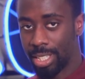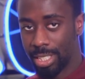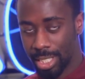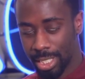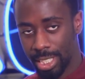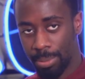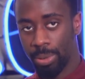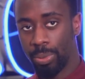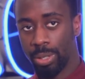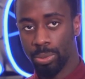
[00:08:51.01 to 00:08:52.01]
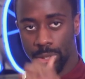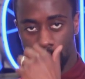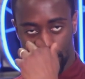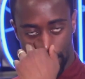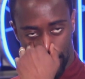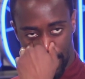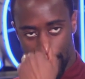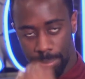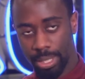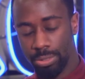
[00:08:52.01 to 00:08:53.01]
The second time I went was,
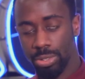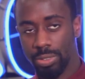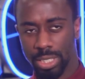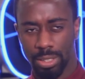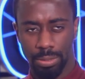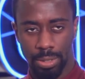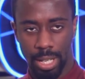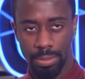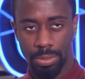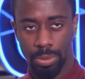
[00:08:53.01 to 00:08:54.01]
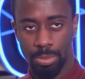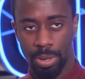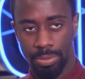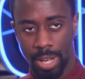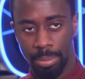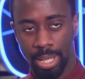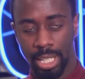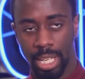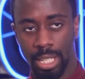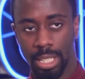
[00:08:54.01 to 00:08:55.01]
I believe 2005 with my family
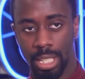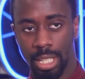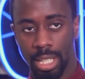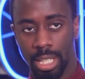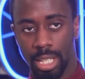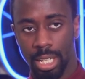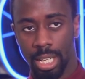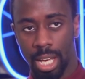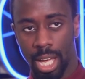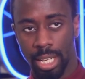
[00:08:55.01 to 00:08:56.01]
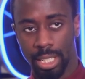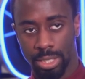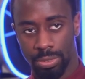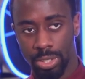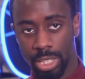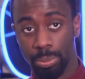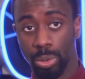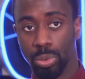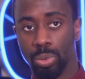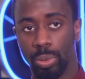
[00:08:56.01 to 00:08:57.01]
again, and that's the first time
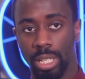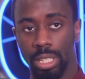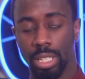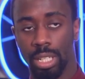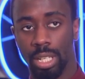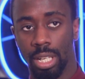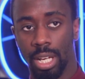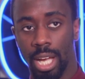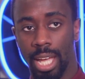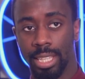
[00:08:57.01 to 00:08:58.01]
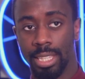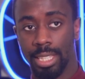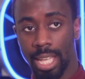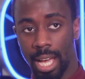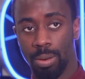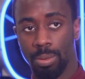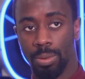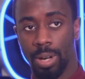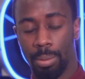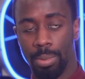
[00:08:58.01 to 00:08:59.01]
we all went. And
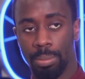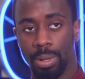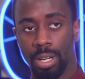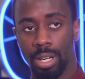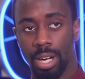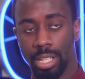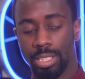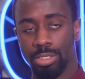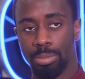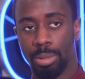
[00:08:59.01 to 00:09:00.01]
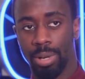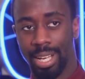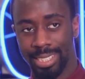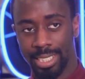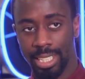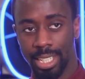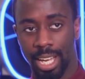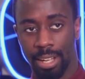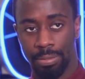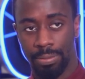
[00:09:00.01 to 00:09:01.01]
that I still remember, I see it
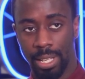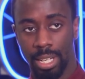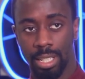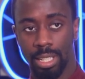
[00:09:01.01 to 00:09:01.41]
and I feel it.